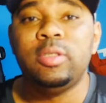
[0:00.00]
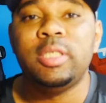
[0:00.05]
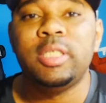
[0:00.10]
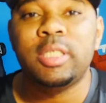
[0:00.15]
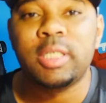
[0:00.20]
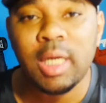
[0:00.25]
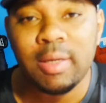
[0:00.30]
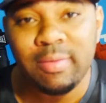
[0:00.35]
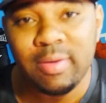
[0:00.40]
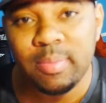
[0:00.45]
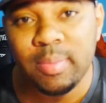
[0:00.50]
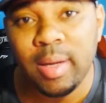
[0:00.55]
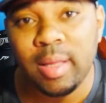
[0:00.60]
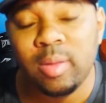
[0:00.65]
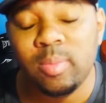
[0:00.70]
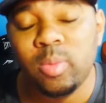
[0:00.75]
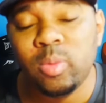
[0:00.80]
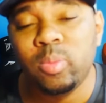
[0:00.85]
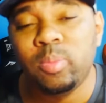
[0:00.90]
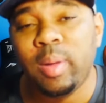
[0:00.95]
the Chevy
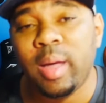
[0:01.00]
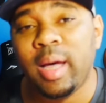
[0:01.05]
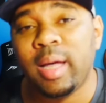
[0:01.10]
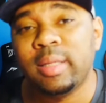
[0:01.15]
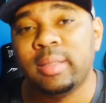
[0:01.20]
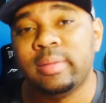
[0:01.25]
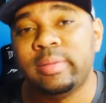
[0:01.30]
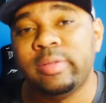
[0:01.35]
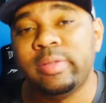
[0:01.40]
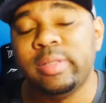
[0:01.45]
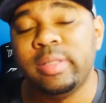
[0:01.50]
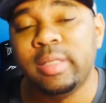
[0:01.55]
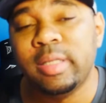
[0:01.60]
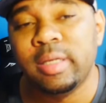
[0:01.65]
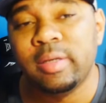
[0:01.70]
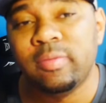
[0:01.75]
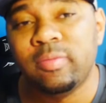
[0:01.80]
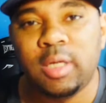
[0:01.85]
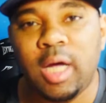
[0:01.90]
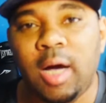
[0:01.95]
Malibu back to Lyft.